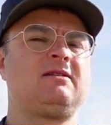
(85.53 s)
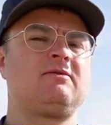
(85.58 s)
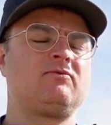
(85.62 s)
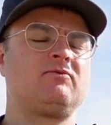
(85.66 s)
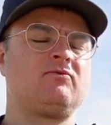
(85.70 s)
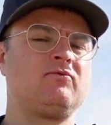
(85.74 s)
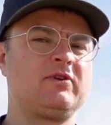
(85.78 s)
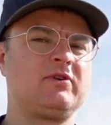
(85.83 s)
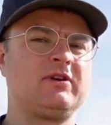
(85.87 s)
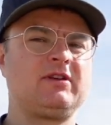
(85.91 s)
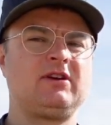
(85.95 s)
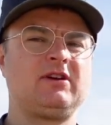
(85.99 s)

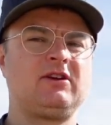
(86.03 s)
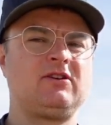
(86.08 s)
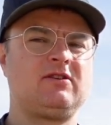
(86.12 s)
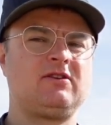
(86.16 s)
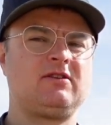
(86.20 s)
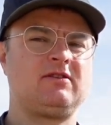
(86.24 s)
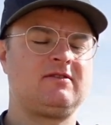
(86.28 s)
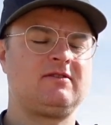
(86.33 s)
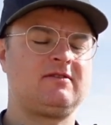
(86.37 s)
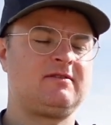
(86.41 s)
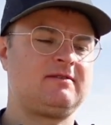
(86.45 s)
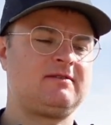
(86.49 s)
really good
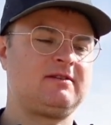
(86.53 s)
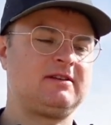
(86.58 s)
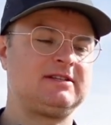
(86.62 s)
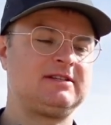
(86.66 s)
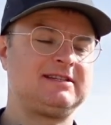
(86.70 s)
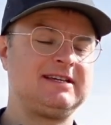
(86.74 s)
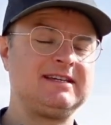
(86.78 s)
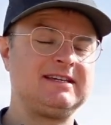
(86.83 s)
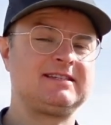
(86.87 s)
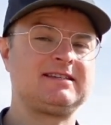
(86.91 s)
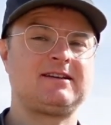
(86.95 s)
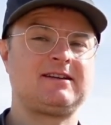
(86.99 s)
and
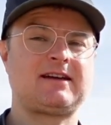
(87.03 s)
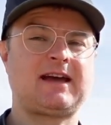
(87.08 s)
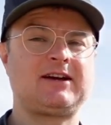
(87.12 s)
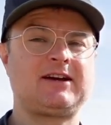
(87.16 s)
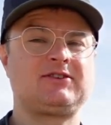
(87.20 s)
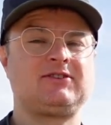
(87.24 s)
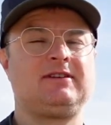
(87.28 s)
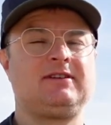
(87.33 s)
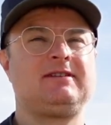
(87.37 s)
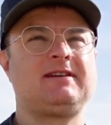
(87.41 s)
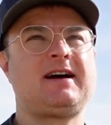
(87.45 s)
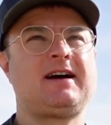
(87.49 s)
decent,
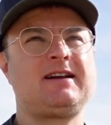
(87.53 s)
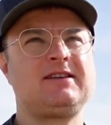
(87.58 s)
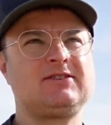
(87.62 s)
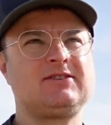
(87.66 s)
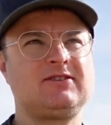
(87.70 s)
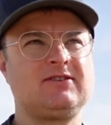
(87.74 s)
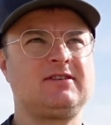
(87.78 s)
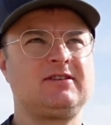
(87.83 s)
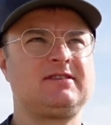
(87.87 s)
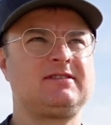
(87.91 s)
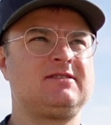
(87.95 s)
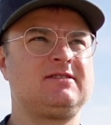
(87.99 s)
actually not as
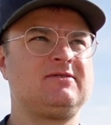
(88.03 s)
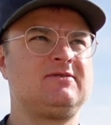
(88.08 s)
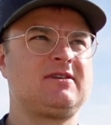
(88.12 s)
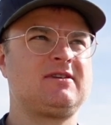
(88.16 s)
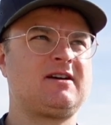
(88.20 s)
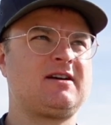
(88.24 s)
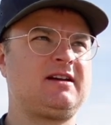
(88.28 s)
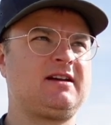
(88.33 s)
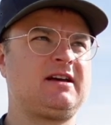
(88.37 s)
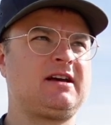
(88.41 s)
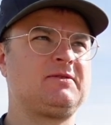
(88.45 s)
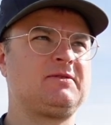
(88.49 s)
good as the
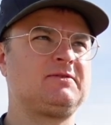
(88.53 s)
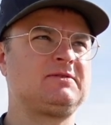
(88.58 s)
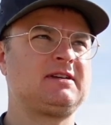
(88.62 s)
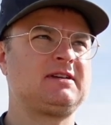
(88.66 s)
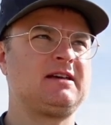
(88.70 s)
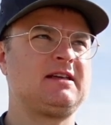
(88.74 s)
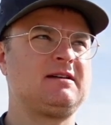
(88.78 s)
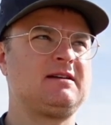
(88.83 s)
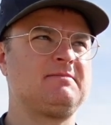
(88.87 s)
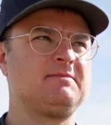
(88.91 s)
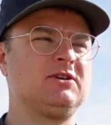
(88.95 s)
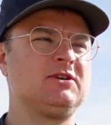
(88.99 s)
Ducati, I will
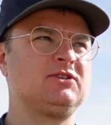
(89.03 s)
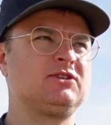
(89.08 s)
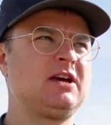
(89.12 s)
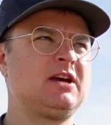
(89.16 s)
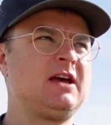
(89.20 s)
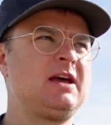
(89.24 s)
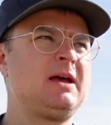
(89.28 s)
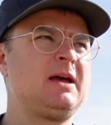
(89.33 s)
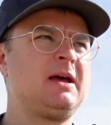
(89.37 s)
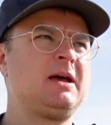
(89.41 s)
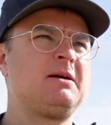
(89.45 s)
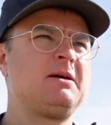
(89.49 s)
say that much,
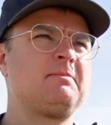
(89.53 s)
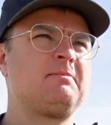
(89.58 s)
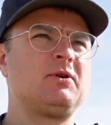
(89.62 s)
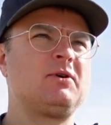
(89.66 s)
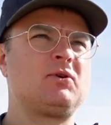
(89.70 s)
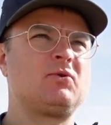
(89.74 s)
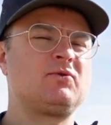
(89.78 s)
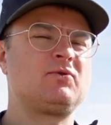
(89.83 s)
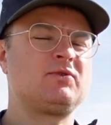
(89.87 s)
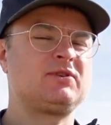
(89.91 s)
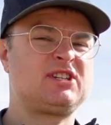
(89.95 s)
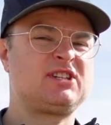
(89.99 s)

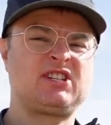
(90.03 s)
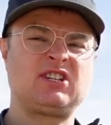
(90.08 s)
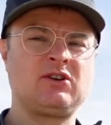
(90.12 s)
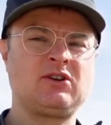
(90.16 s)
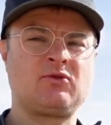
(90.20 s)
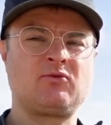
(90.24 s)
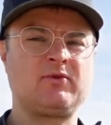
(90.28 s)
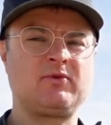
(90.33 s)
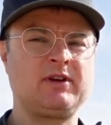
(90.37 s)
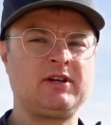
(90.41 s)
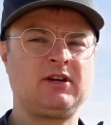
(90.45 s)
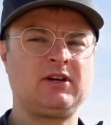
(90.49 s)
but still
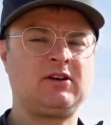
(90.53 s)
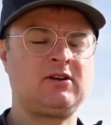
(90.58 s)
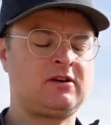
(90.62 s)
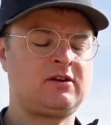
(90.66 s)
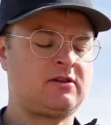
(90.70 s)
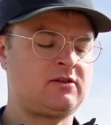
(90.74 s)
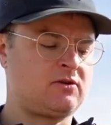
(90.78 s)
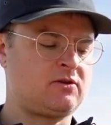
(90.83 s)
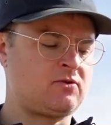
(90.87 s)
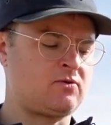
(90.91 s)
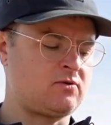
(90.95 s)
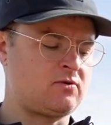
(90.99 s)
really good
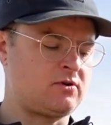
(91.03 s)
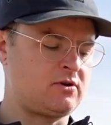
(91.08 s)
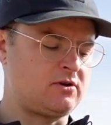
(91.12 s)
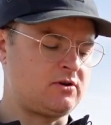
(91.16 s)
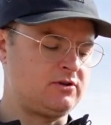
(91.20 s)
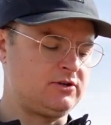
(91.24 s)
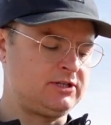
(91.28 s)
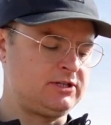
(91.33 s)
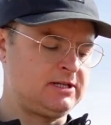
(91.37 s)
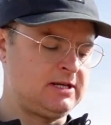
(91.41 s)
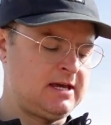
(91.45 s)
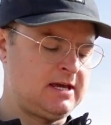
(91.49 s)
in the
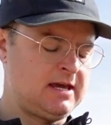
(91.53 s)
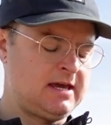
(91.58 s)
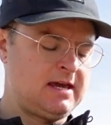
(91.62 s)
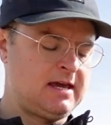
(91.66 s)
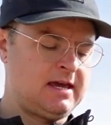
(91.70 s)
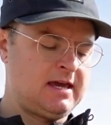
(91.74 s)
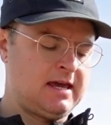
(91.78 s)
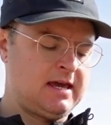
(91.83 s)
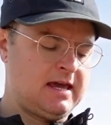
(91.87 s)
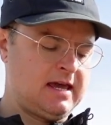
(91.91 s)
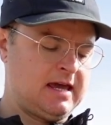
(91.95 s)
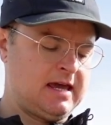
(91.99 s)
corners
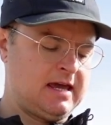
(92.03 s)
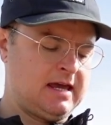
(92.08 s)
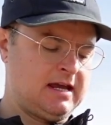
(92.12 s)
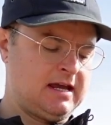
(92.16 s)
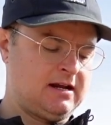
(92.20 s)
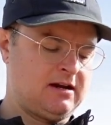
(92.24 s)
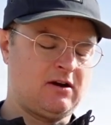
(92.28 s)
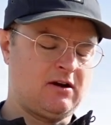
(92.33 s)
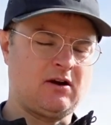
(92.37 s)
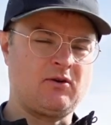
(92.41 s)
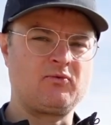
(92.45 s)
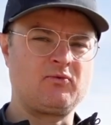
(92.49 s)

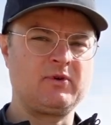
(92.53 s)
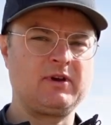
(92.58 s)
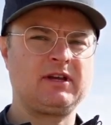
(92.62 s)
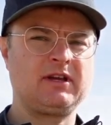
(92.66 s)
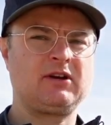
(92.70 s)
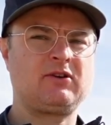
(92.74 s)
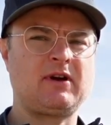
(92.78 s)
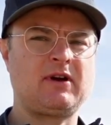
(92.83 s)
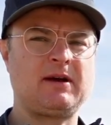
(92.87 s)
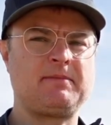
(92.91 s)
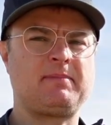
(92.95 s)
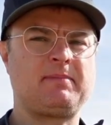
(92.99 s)
and a really
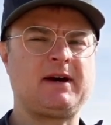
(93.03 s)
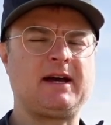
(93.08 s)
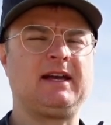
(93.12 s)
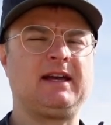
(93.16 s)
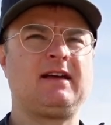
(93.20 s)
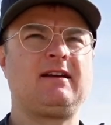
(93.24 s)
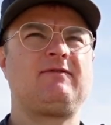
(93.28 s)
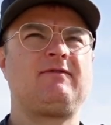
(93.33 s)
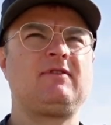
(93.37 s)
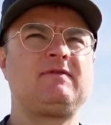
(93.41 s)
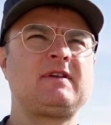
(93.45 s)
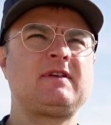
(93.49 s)
great bike.
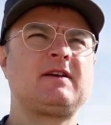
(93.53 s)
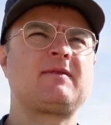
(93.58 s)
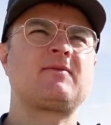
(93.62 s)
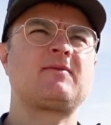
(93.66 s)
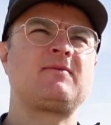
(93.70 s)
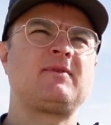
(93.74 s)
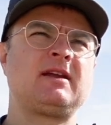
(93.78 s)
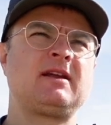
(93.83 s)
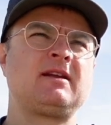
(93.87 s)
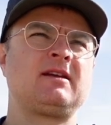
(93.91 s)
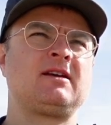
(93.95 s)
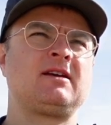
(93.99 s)
If you've never
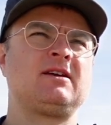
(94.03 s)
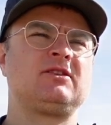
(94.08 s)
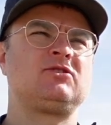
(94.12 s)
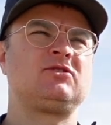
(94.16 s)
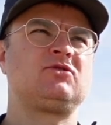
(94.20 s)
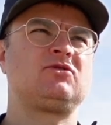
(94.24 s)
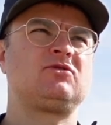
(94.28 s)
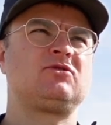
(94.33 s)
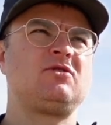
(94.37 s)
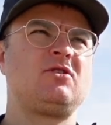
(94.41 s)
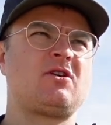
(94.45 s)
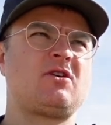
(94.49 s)
ridden a
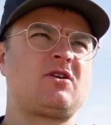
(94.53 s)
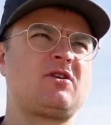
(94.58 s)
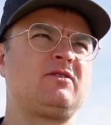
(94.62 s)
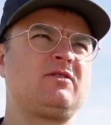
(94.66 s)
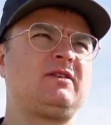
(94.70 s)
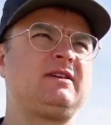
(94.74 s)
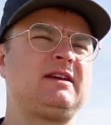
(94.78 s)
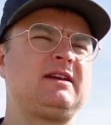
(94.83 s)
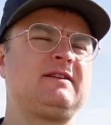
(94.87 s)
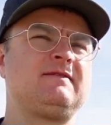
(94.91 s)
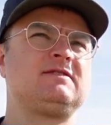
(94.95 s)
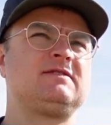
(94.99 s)

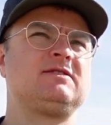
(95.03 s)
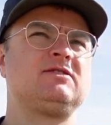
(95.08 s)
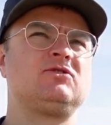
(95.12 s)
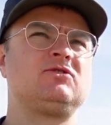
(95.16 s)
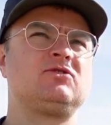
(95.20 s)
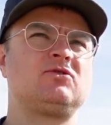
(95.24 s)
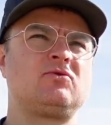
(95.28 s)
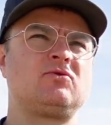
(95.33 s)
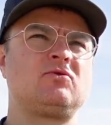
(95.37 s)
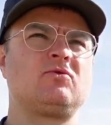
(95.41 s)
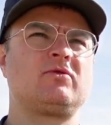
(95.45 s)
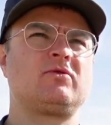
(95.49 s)
Harley-Davidson
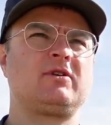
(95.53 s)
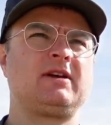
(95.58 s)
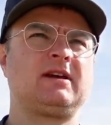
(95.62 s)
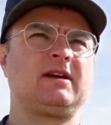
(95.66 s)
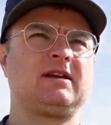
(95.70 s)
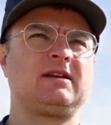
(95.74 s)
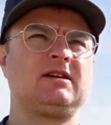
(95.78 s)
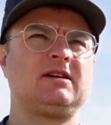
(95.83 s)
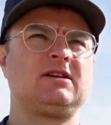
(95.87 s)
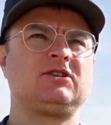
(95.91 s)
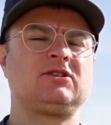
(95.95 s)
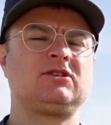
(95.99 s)
Touring
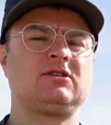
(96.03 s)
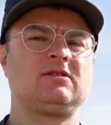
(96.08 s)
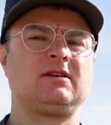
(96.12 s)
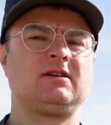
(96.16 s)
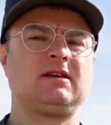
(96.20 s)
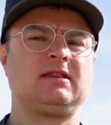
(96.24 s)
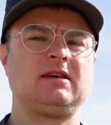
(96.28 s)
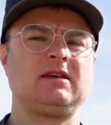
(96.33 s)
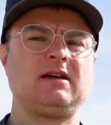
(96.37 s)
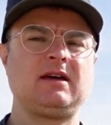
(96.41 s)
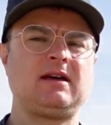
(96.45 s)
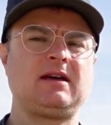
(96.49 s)
Edition,
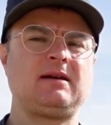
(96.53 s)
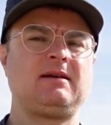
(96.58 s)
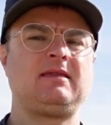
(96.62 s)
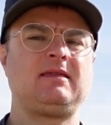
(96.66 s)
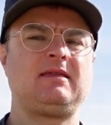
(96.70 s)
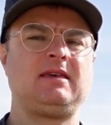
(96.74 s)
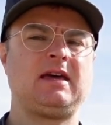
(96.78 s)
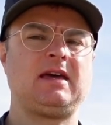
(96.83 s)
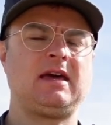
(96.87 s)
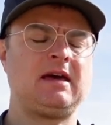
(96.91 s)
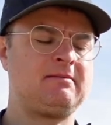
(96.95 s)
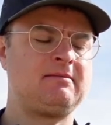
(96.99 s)
like the
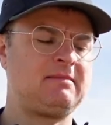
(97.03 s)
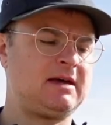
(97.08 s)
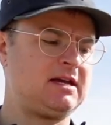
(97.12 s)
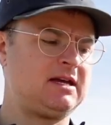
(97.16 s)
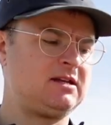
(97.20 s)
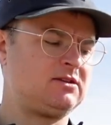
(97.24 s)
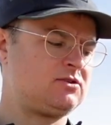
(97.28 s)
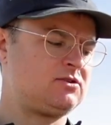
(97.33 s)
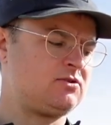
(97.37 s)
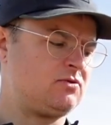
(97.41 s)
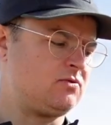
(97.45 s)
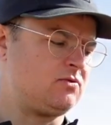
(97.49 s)

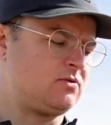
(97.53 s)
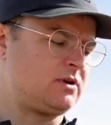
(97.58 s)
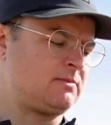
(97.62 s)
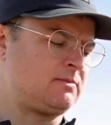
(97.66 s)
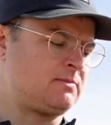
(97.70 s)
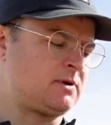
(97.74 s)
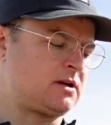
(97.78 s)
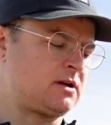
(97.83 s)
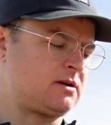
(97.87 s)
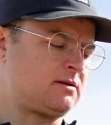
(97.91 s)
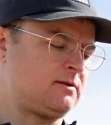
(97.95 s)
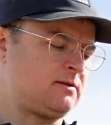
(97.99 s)
M8 Touring
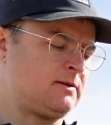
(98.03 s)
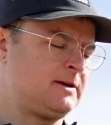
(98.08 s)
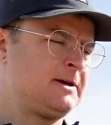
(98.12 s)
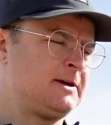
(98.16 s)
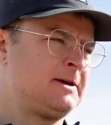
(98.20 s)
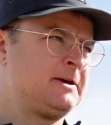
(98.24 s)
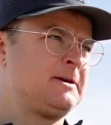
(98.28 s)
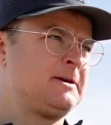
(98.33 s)
model,